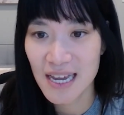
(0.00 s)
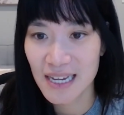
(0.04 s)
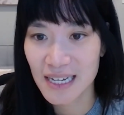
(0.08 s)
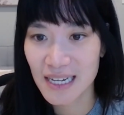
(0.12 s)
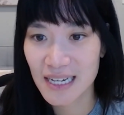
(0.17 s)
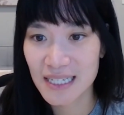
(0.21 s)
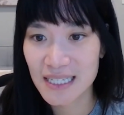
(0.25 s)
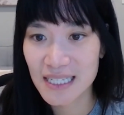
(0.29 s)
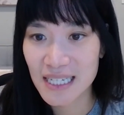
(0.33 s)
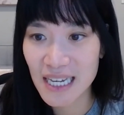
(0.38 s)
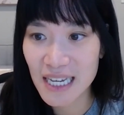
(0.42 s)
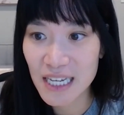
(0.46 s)

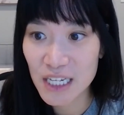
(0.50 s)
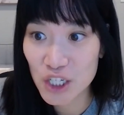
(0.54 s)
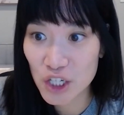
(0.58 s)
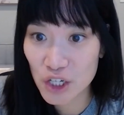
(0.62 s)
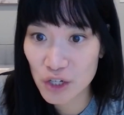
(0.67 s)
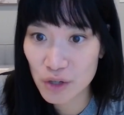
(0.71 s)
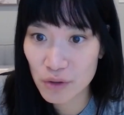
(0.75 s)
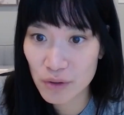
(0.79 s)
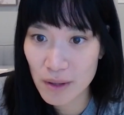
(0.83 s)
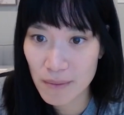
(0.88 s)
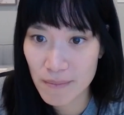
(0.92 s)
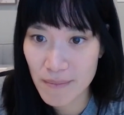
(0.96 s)

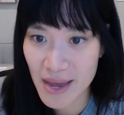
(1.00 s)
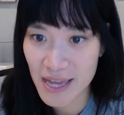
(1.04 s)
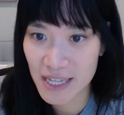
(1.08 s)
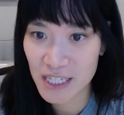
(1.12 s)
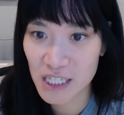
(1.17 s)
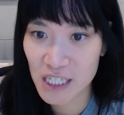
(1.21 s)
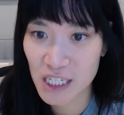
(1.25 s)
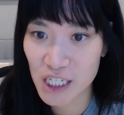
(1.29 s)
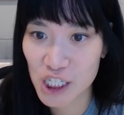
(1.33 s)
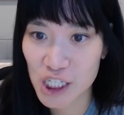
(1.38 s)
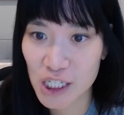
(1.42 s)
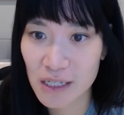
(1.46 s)
continue the
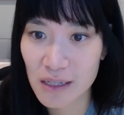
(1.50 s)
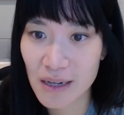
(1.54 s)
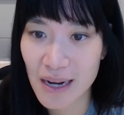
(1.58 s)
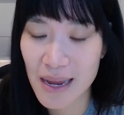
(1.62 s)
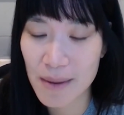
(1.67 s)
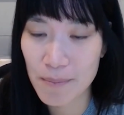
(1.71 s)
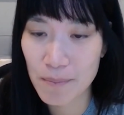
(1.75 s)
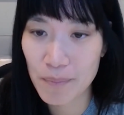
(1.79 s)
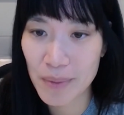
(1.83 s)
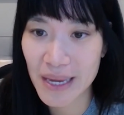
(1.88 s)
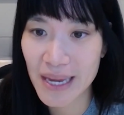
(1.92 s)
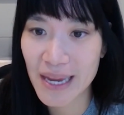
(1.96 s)
message
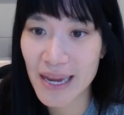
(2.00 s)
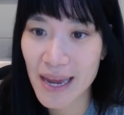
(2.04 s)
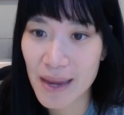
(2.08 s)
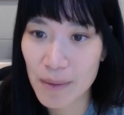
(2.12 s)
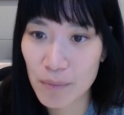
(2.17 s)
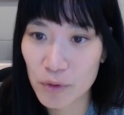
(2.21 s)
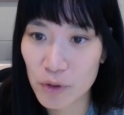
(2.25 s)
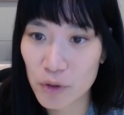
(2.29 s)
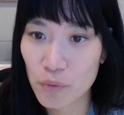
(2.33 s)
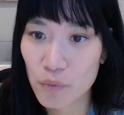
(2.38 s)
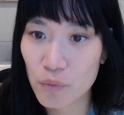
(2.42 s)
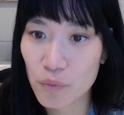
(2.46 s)
and being
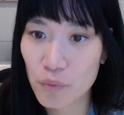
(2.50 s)
able to